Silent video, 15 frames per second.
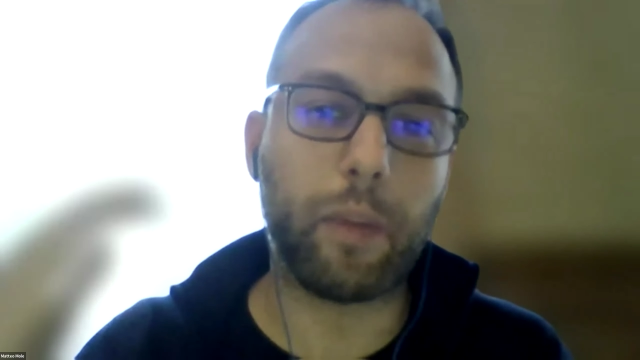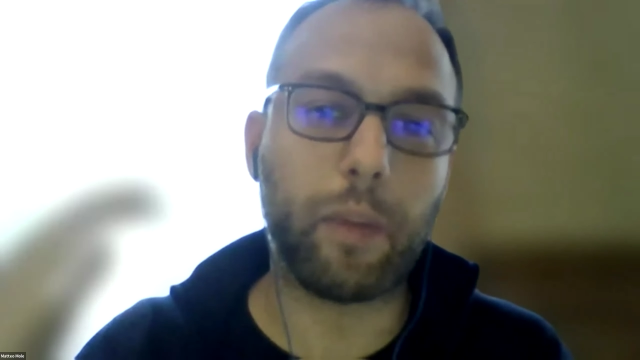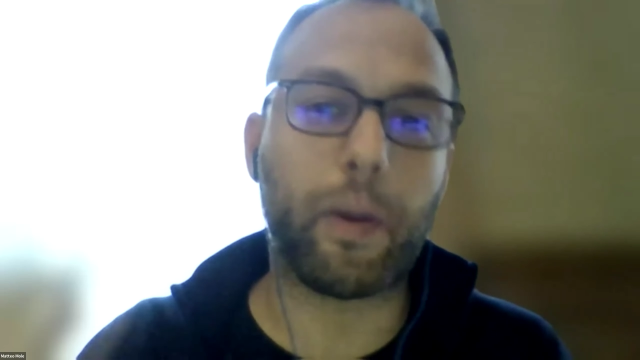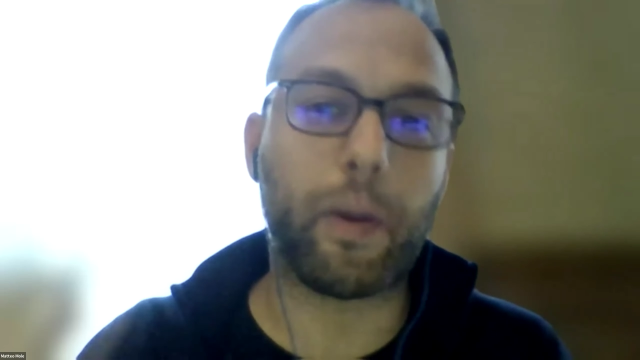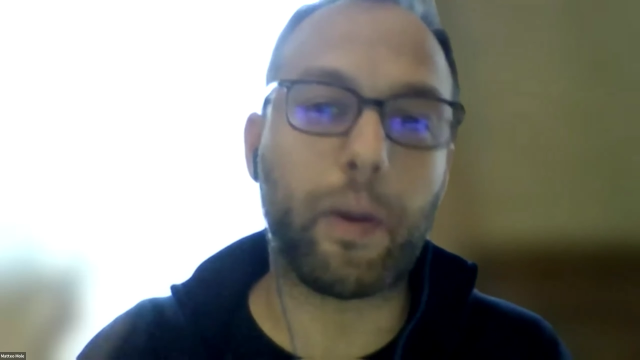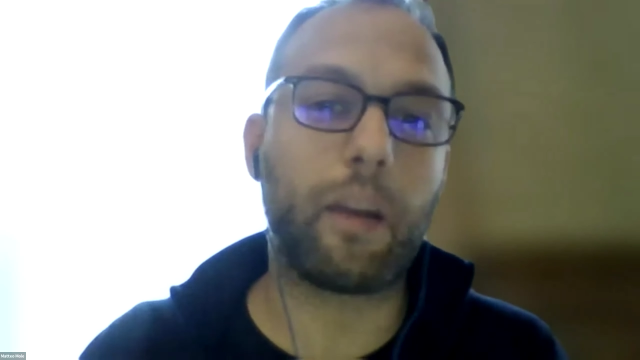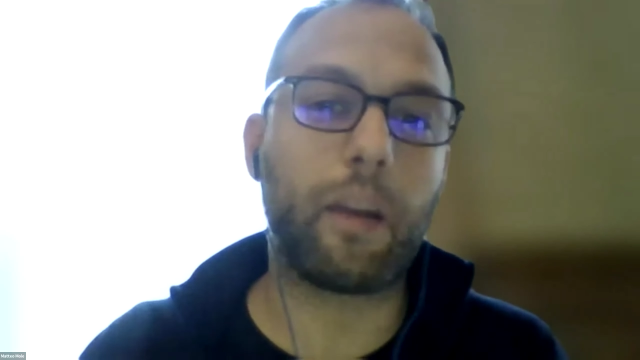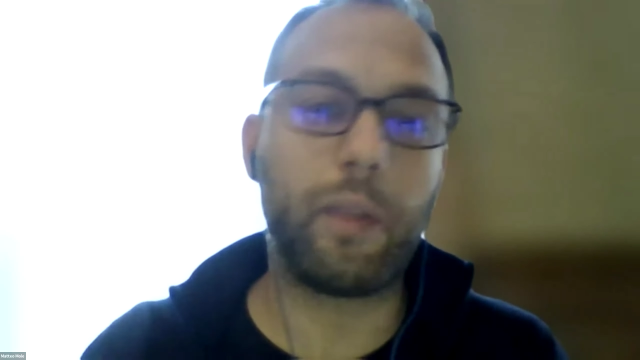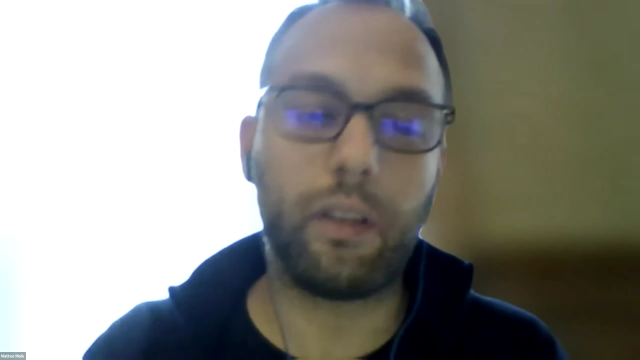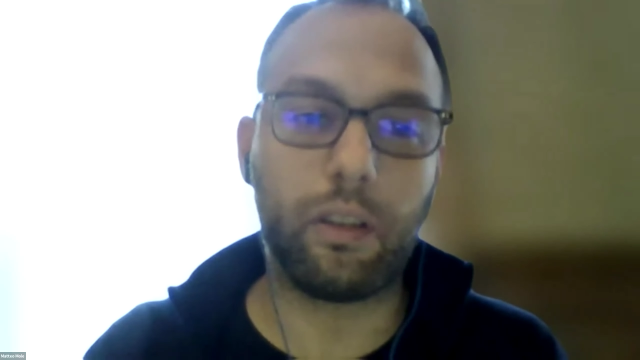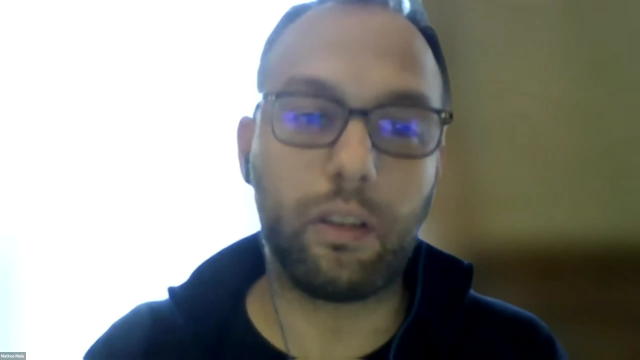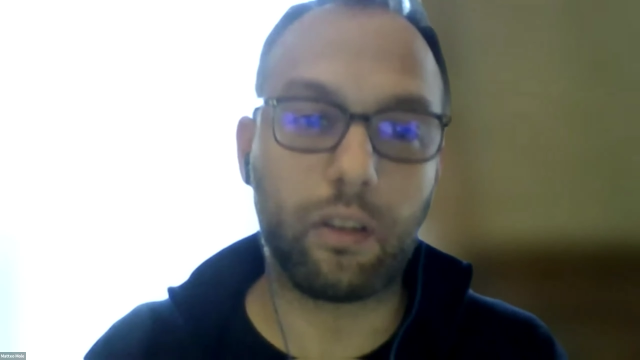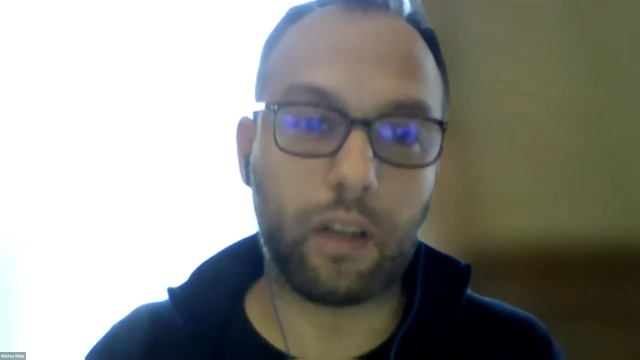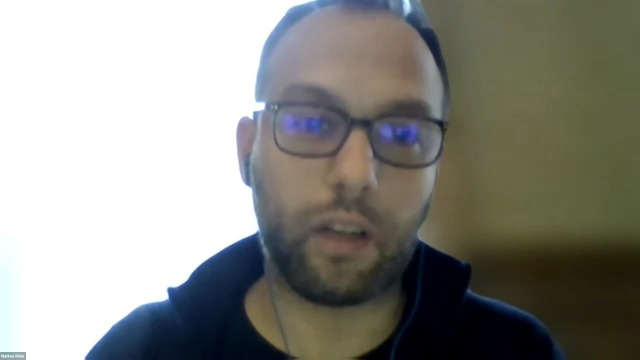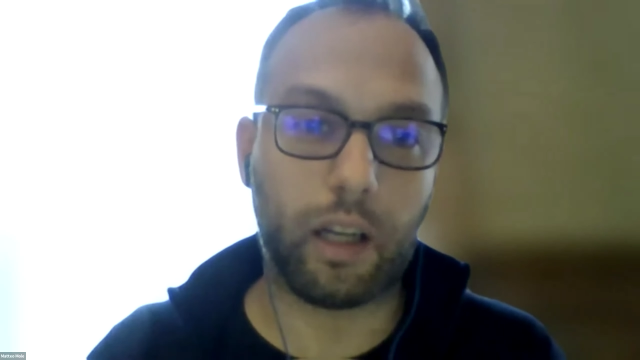parliament in
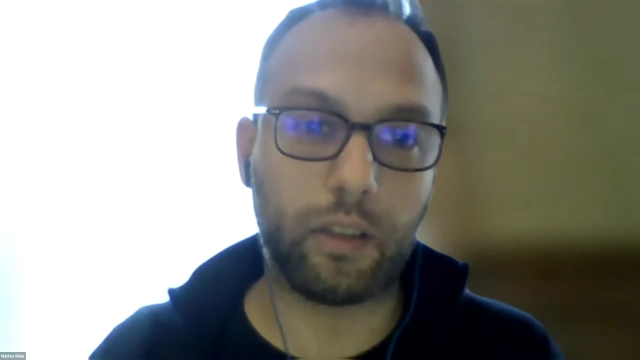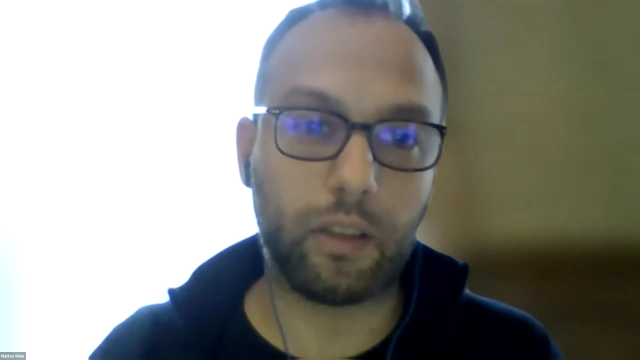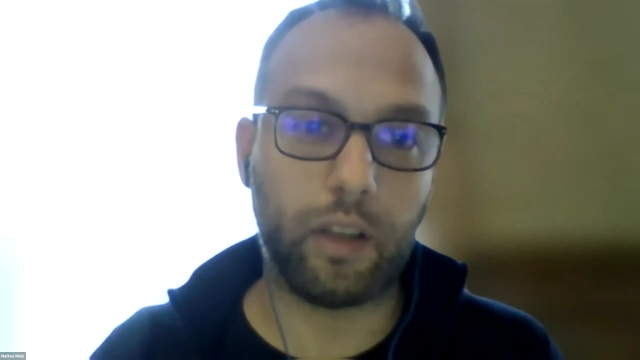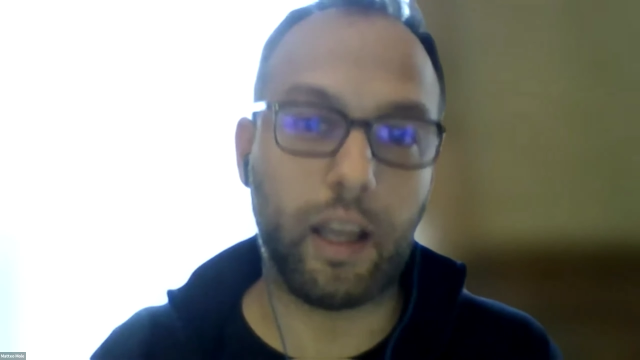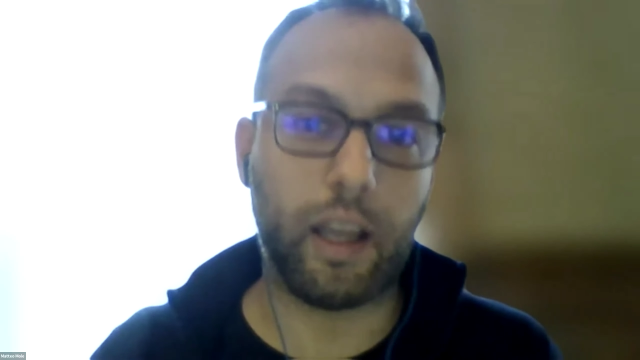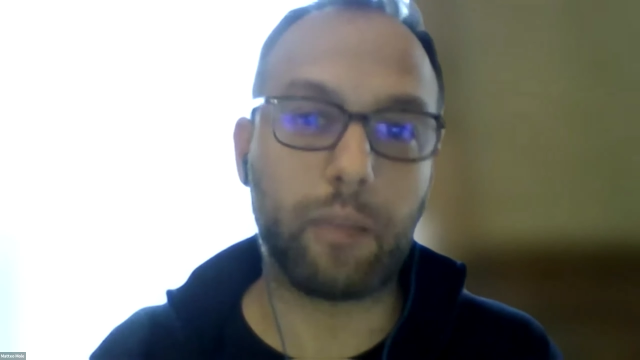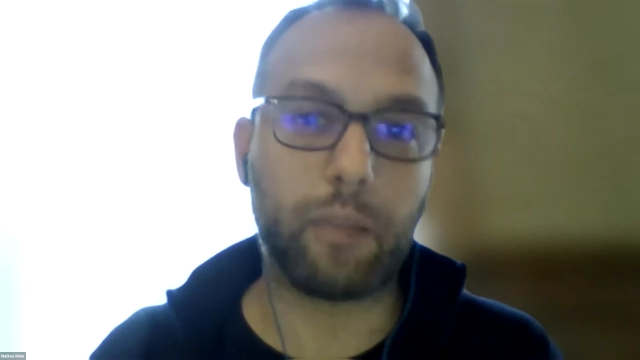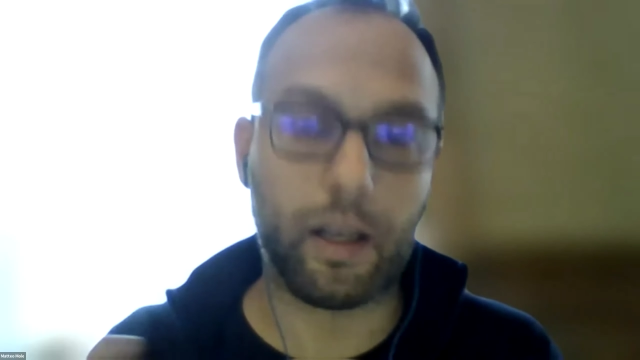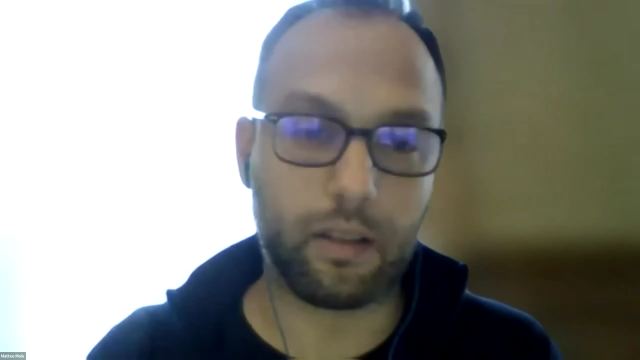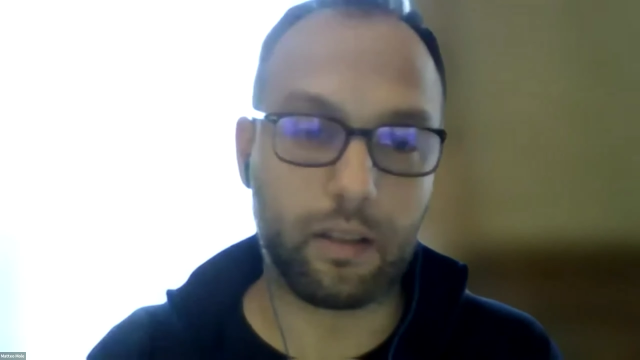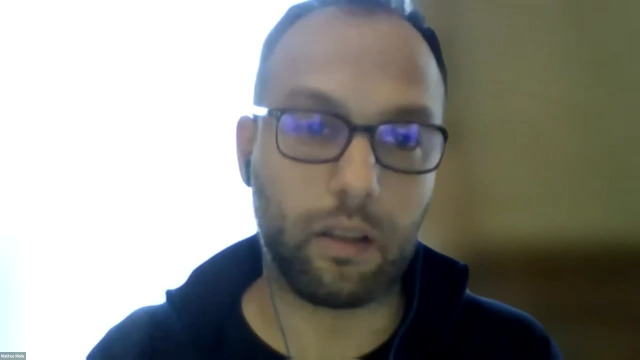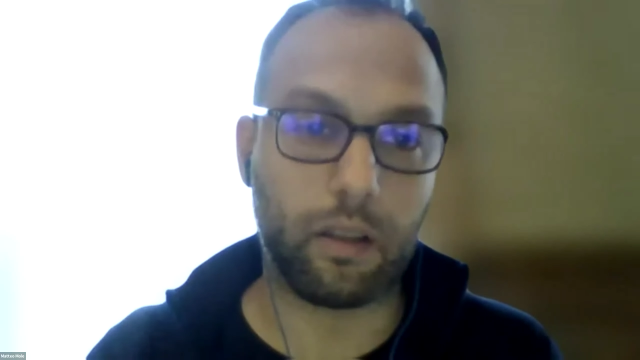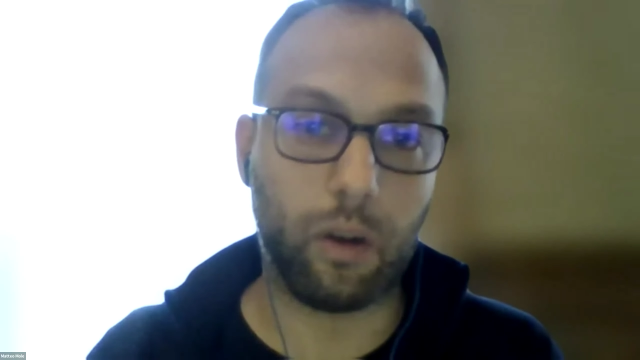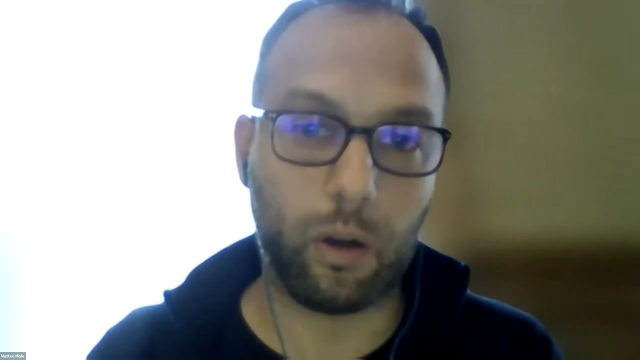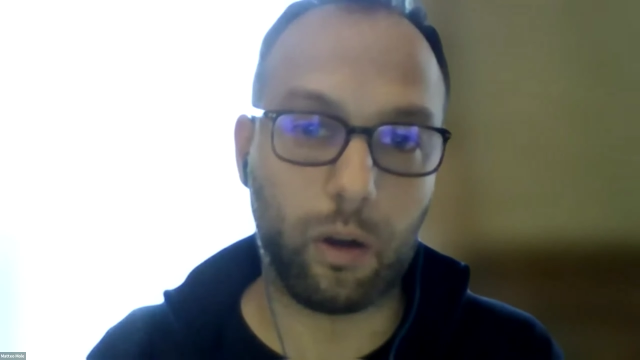your country had
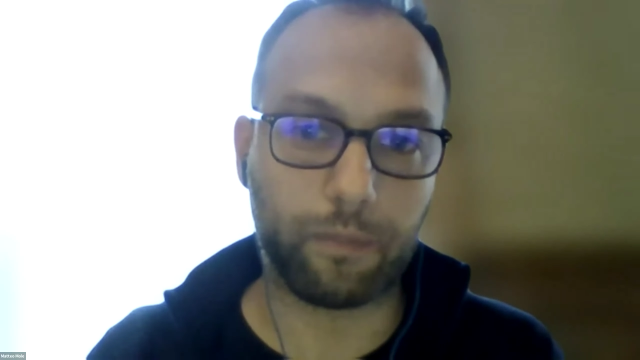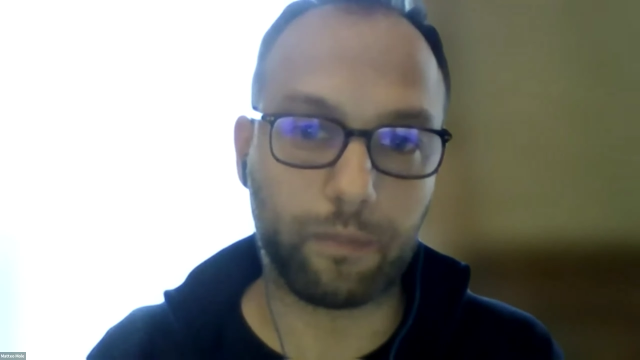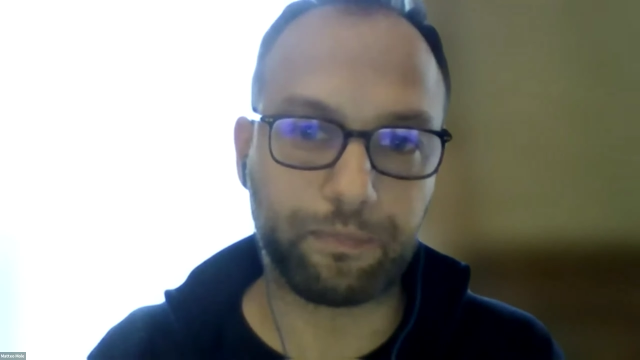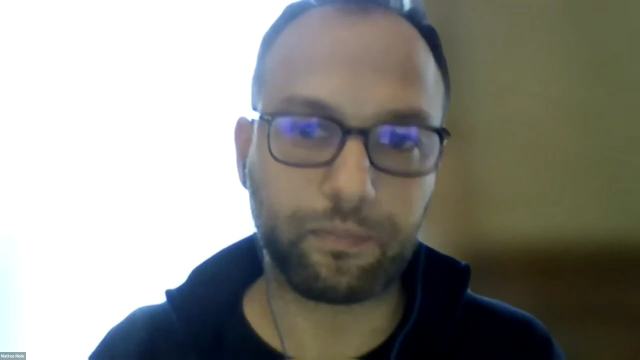passed a law.